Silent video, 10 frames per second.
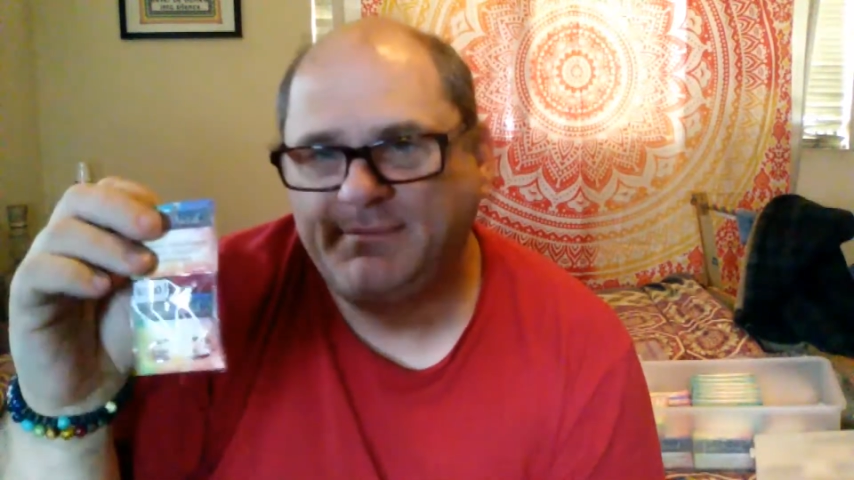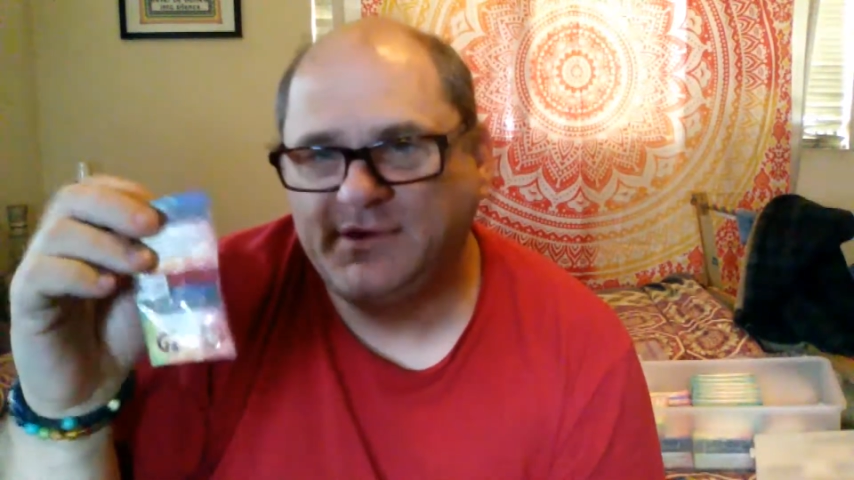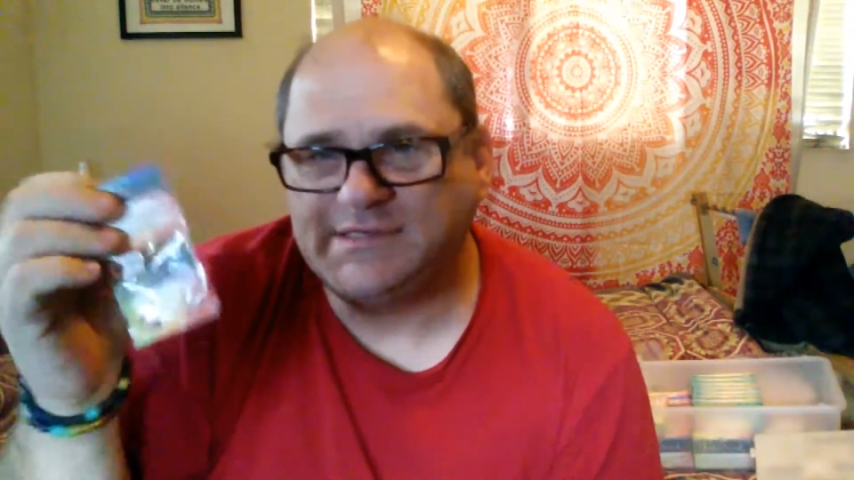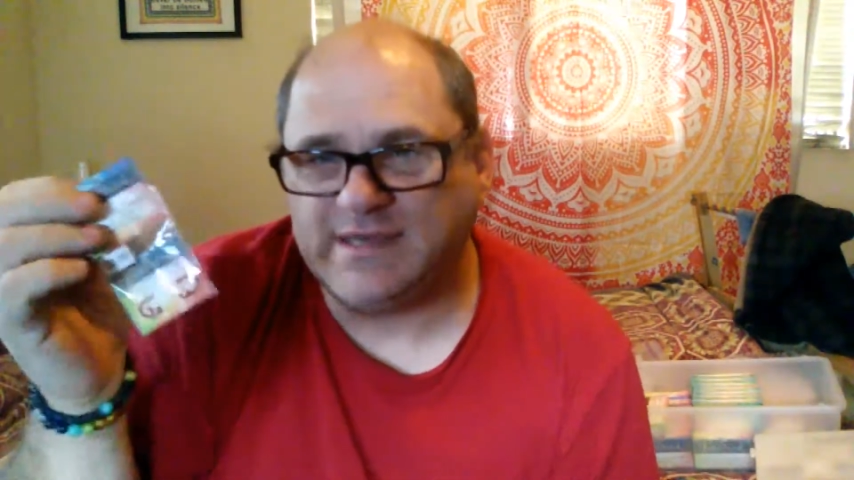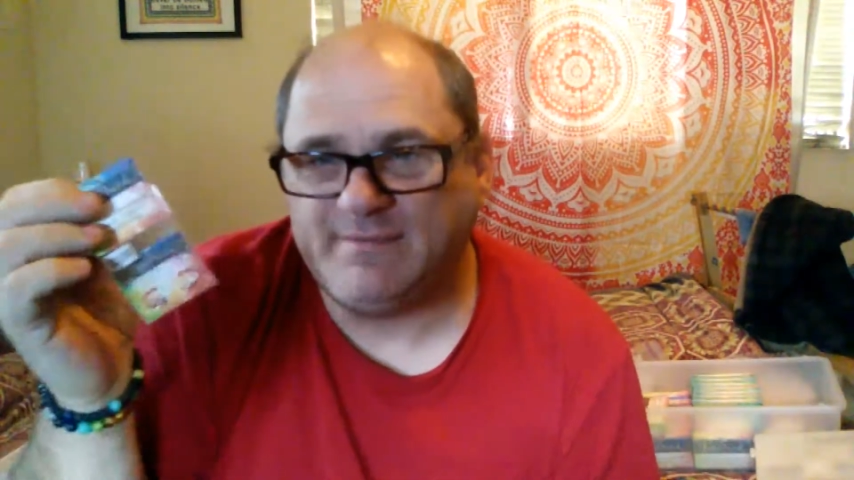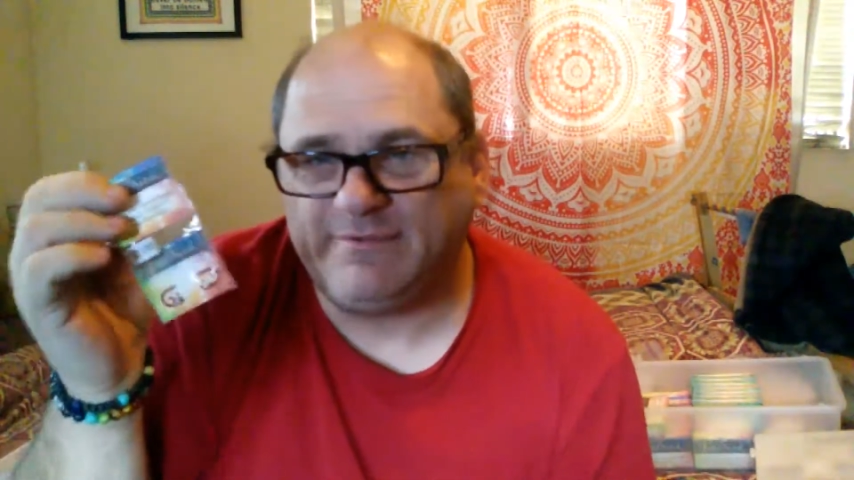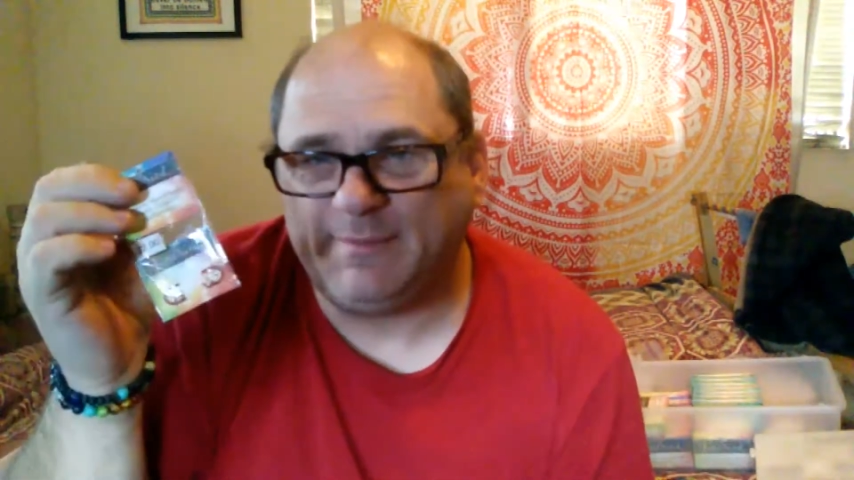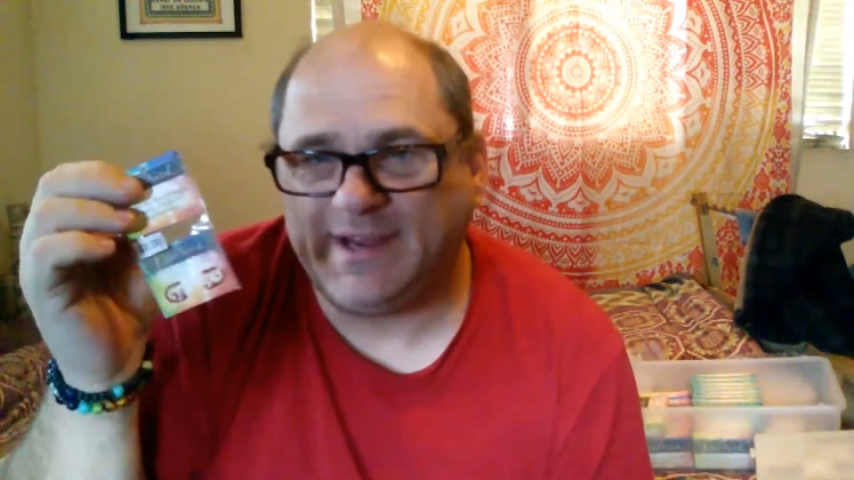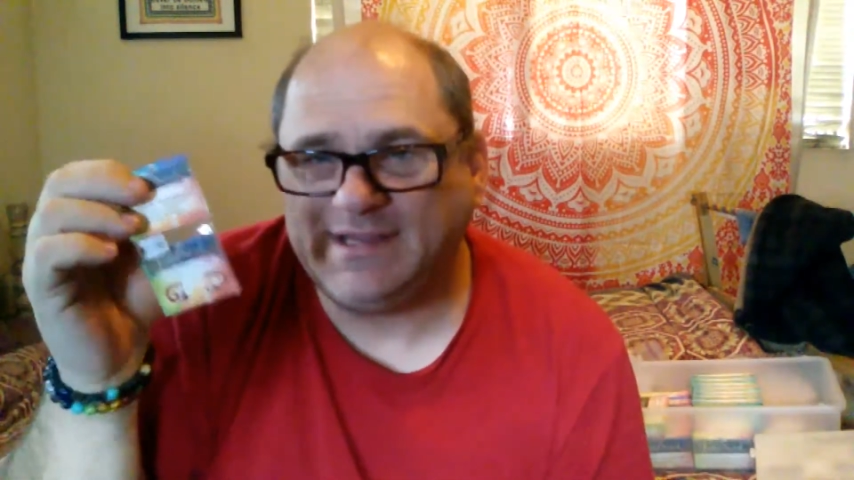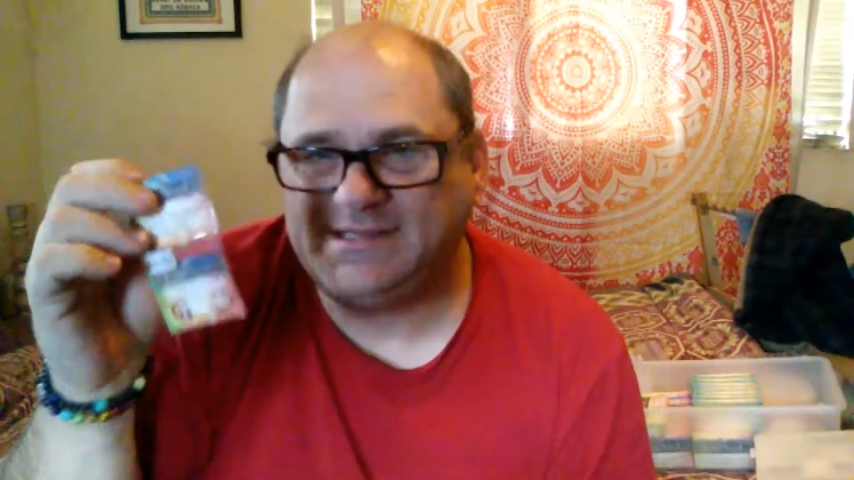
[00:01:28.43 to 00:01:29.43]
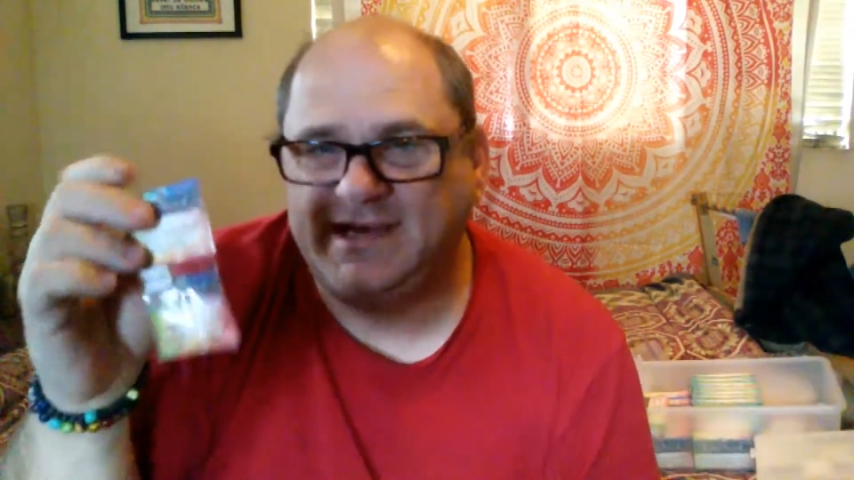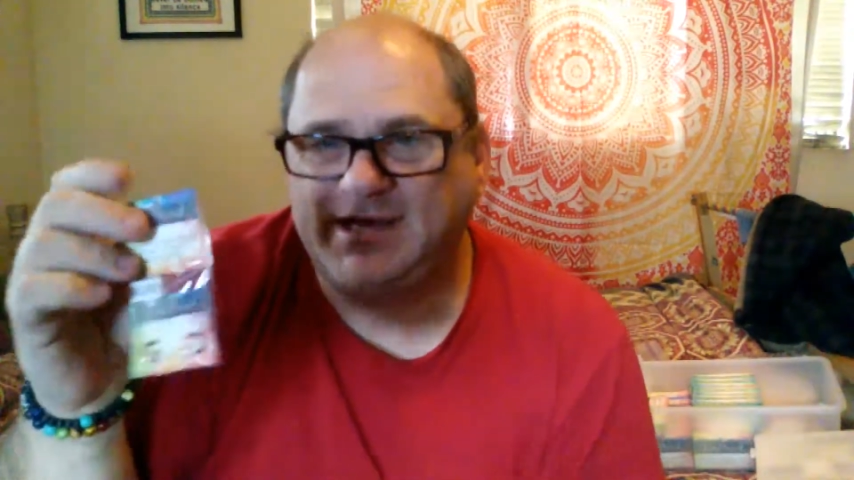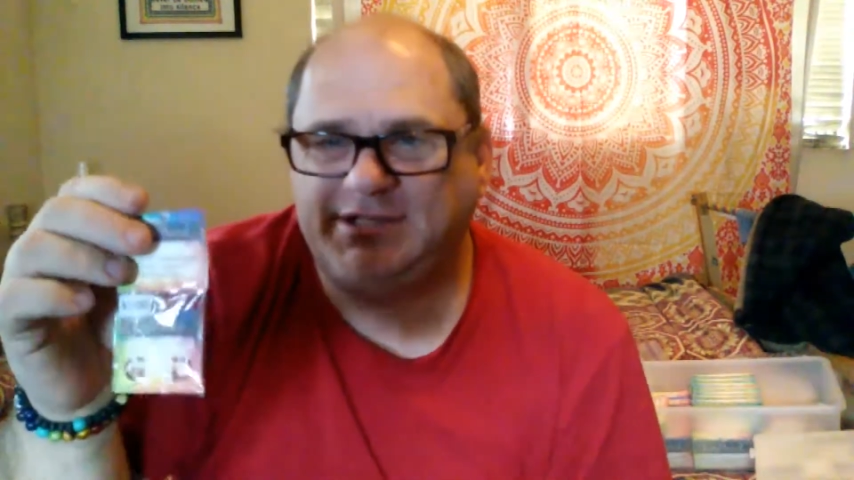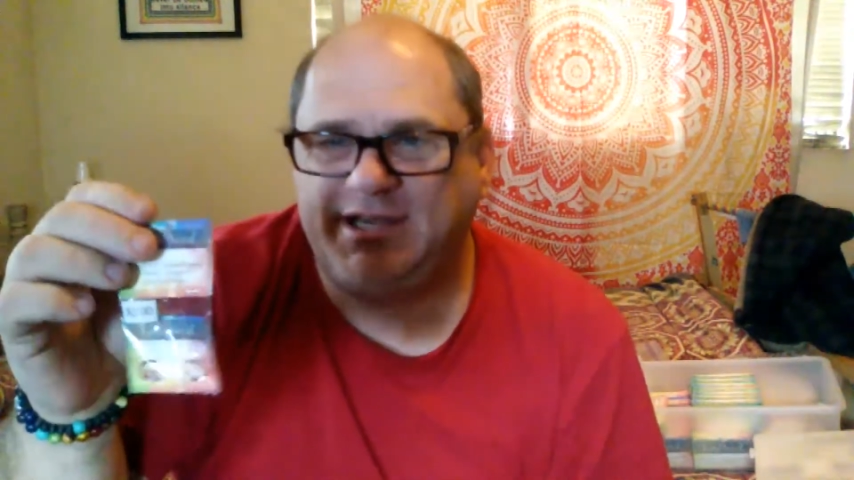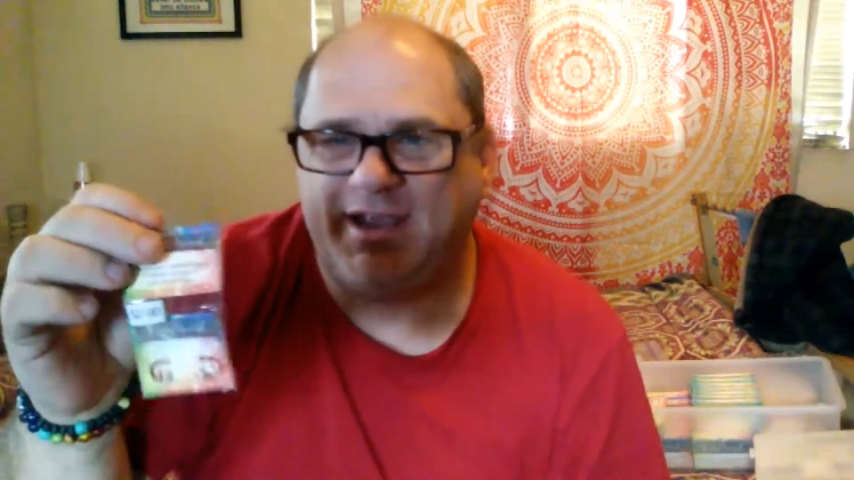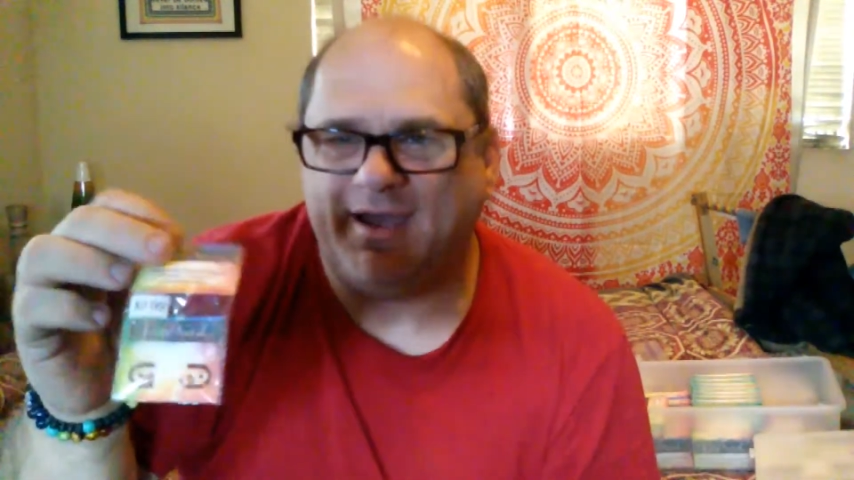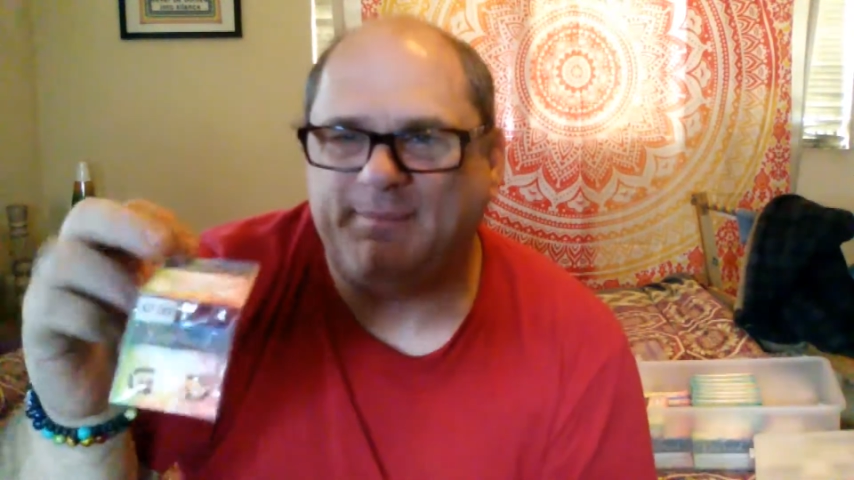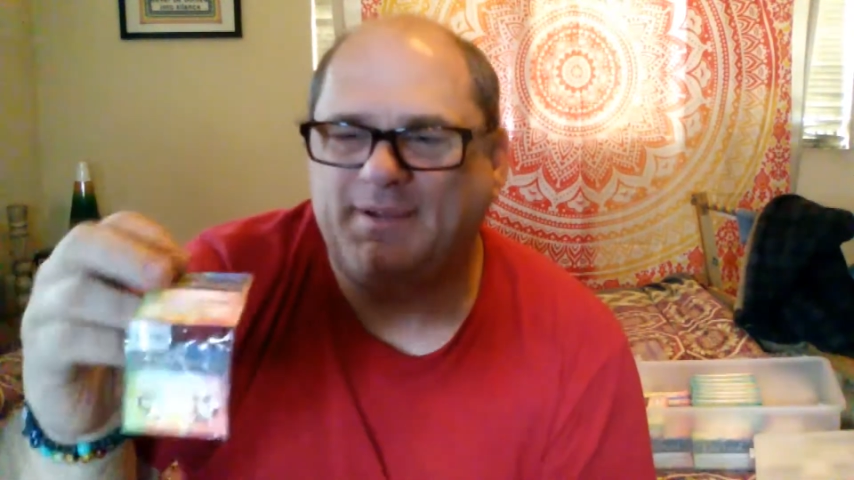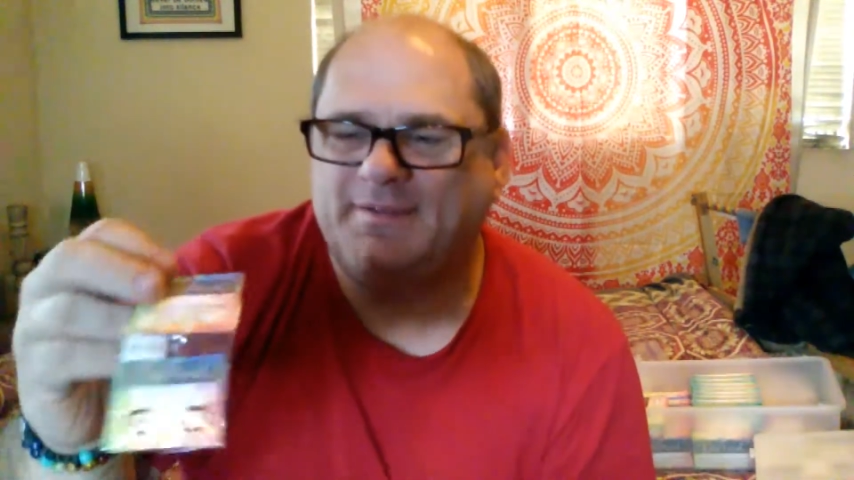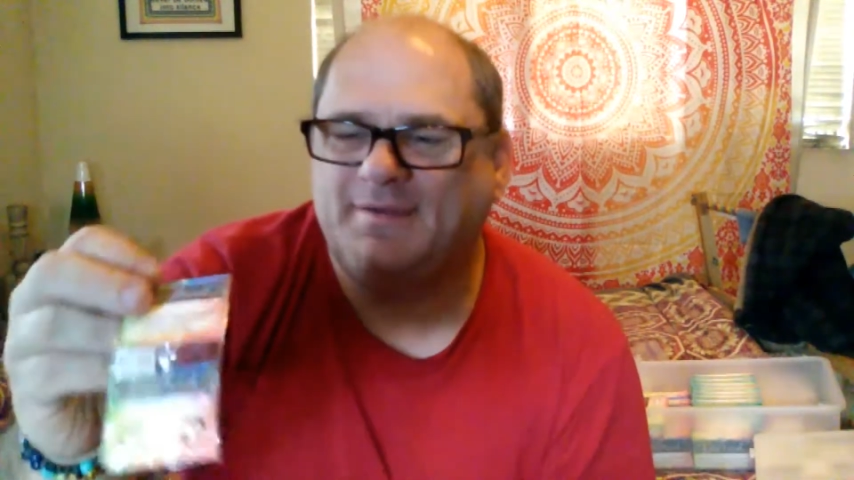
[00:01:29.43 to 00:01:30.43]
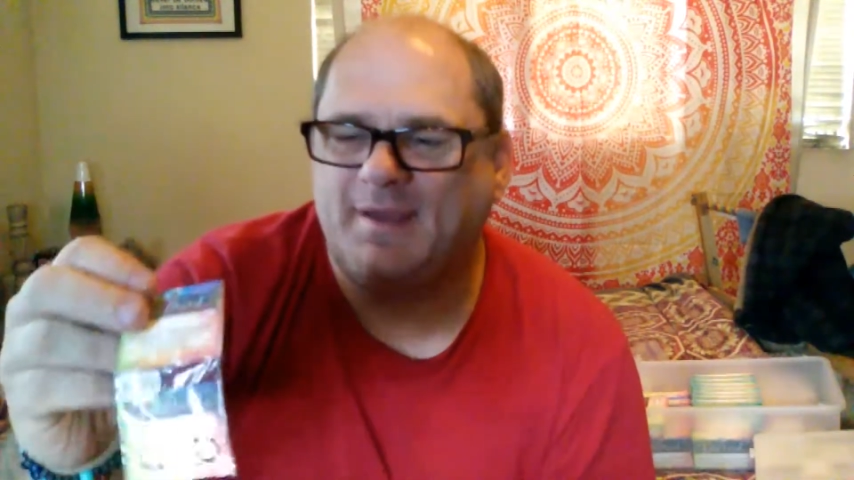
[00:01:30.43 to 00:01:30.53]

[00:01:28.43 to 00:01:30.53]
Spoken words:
I'm using them for my Etsy shop.